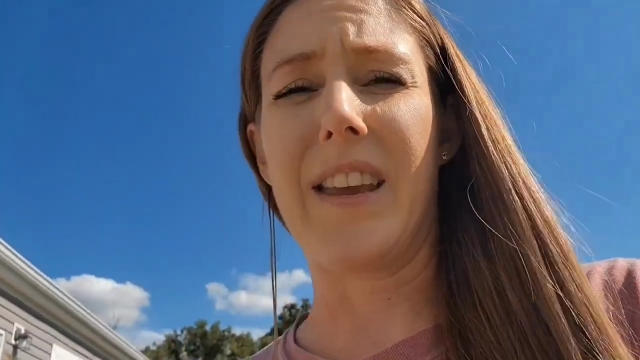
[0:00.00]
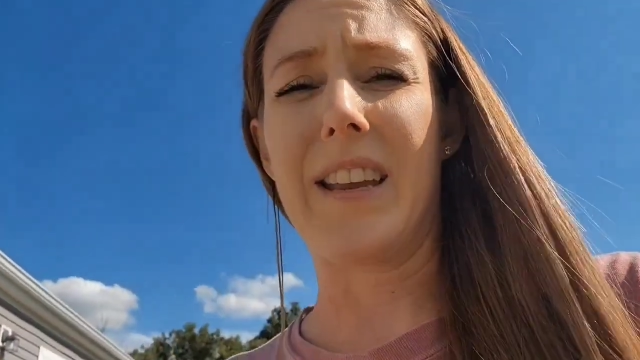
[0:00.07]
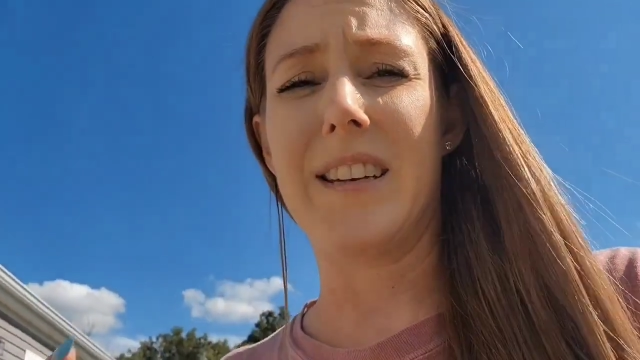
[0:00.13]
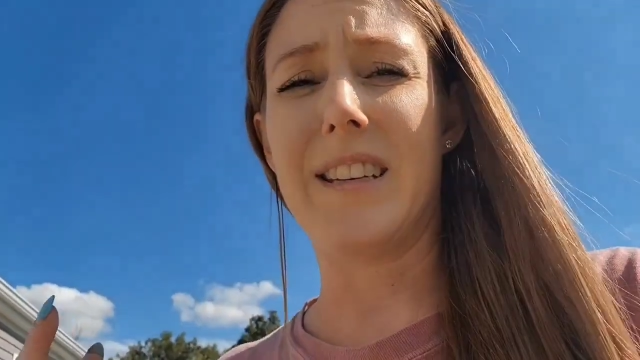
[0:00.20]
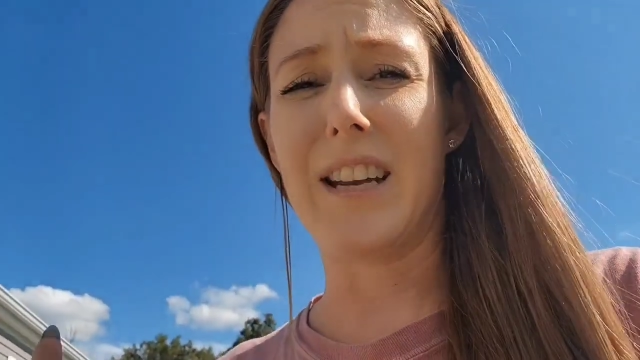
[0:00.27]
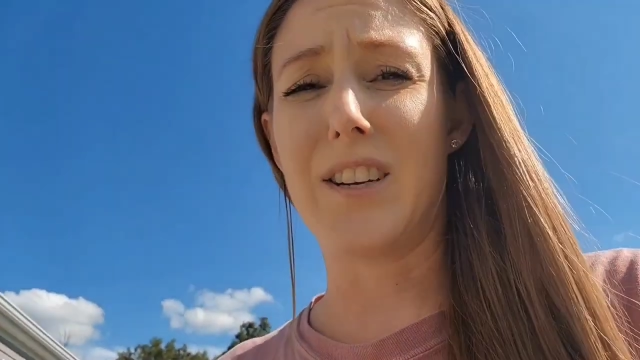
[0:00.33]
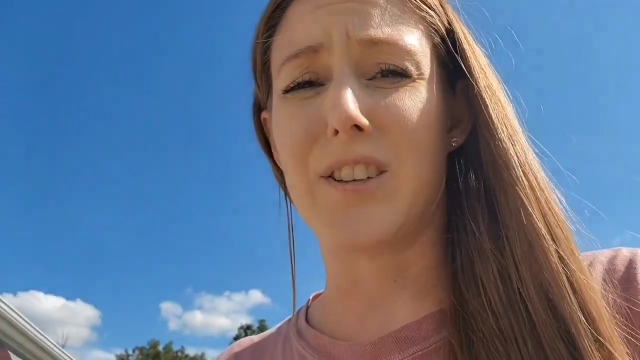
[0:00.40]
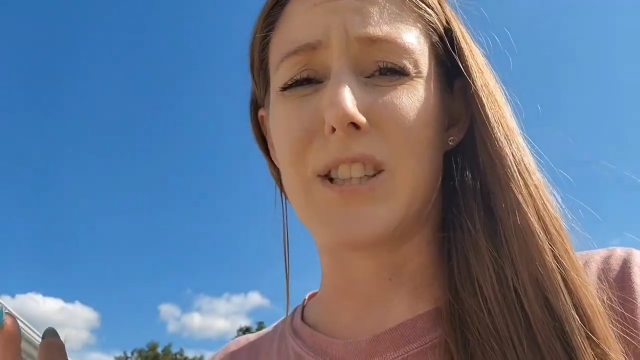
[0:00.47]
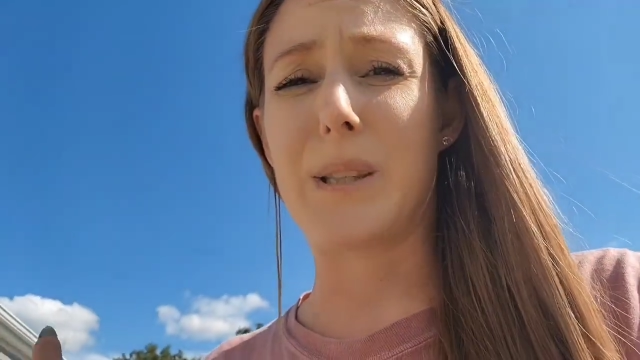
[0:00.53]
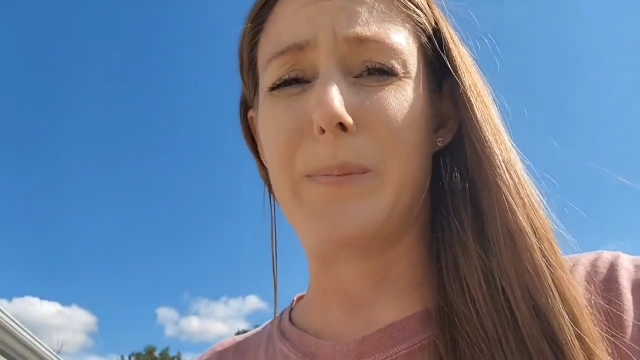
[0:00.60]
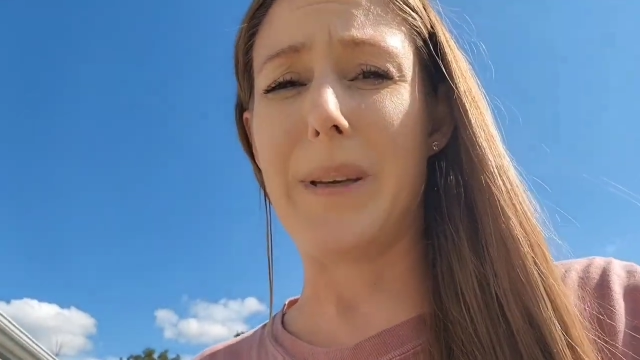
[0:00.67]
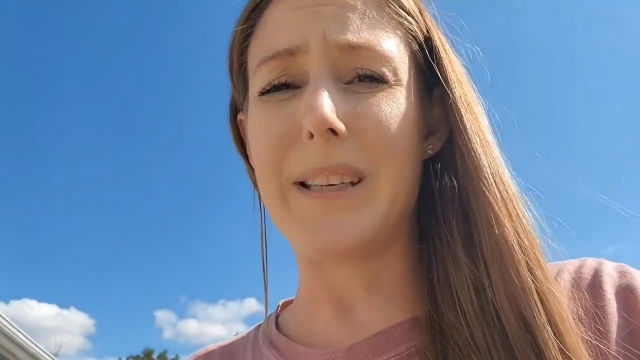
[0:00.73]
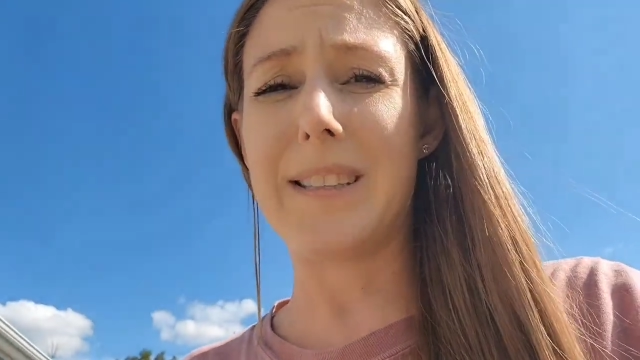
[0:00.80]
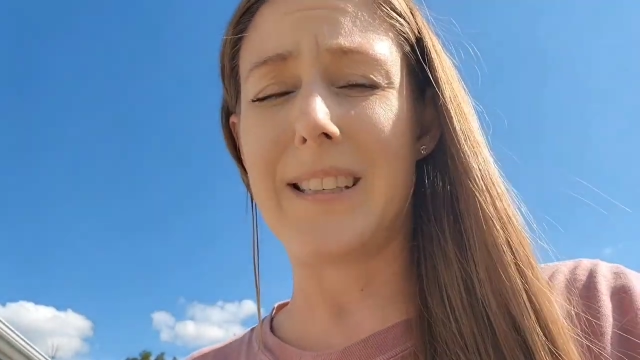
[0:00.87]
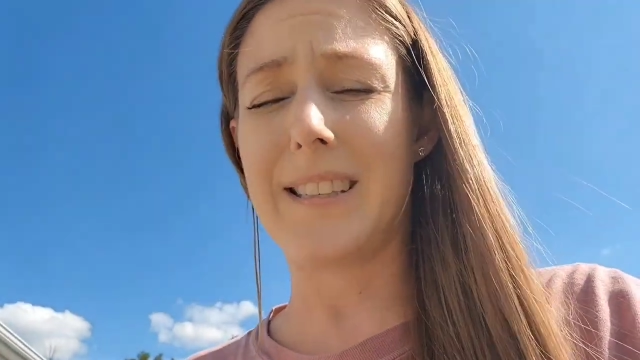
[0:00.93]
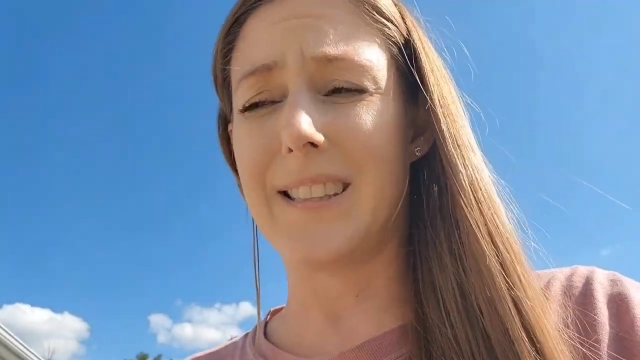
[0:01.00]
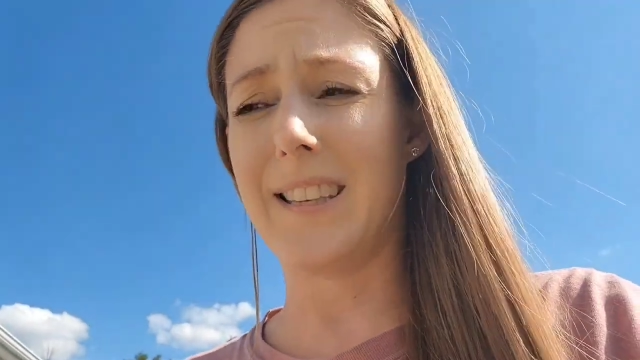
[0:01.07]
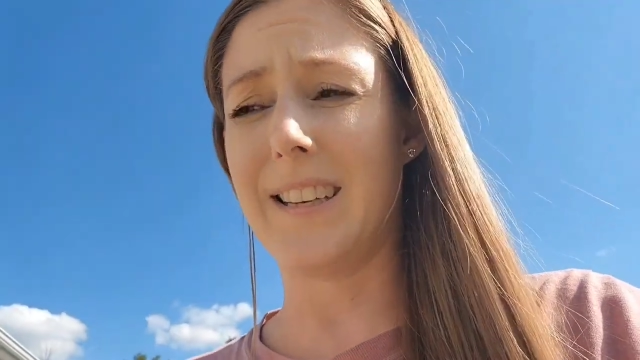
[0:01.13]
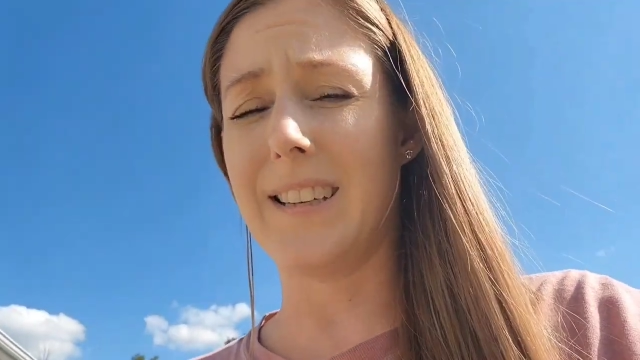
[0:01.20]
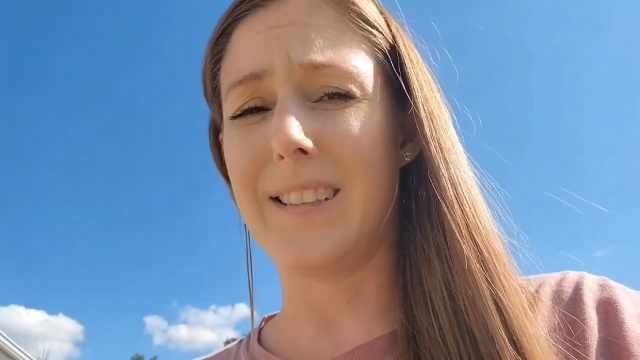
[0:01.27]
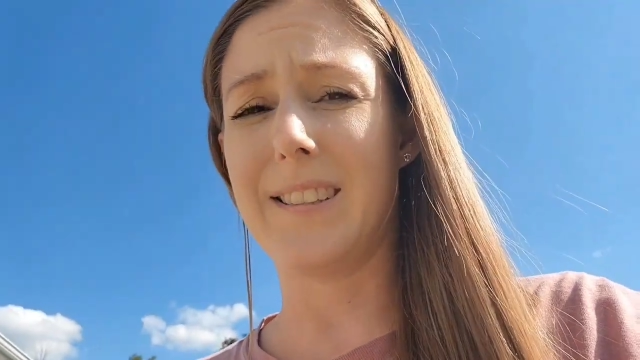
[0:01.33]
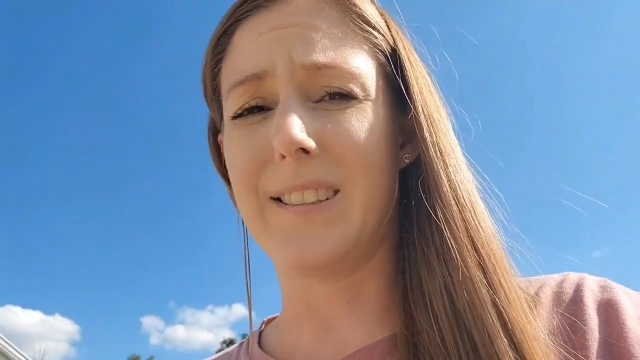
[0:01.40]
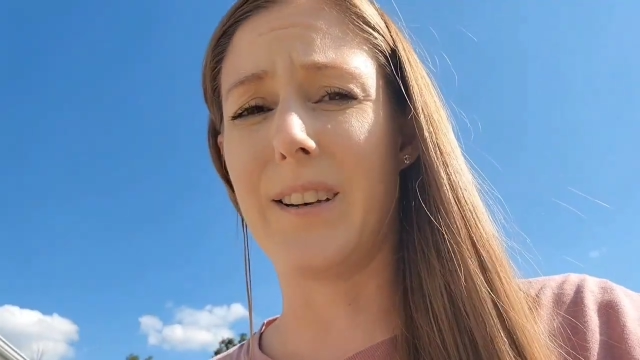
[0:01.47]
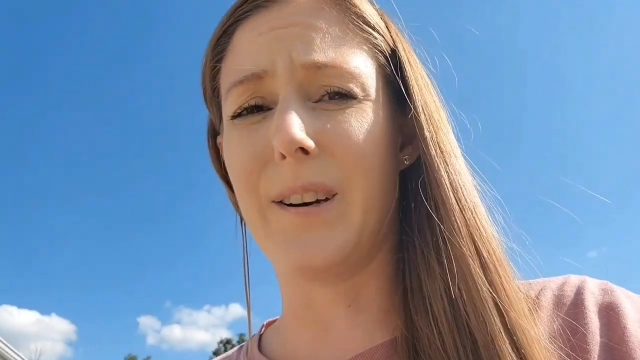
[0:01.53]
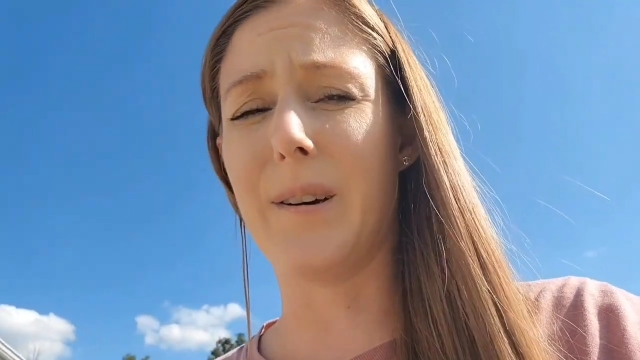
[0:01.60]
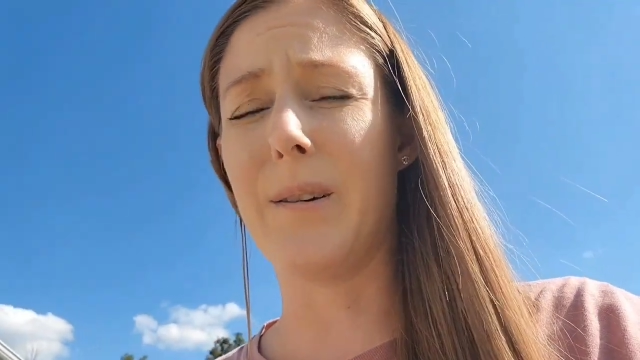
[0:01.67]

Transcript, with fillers: on the endangered species list.